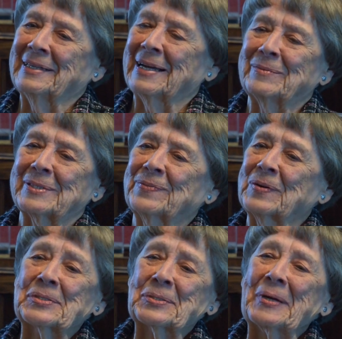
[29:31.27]
I was
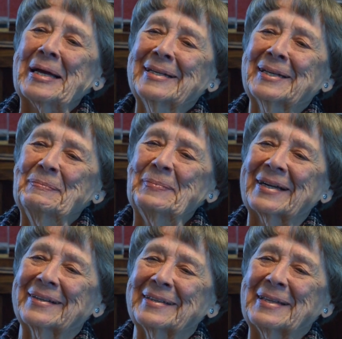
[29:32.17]
first grade
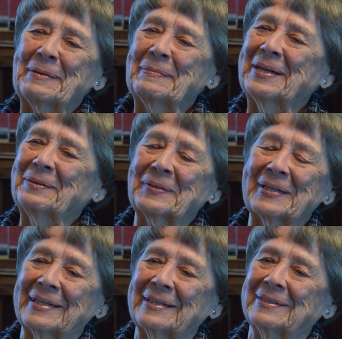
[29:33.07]
compared to them. They
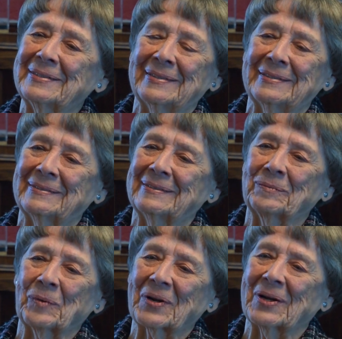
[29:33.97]
really could
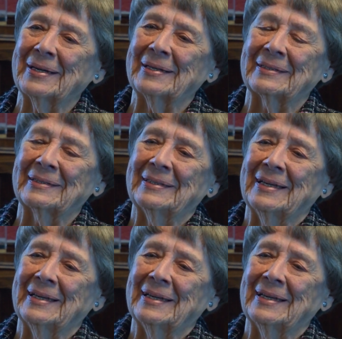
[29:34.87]
work on it.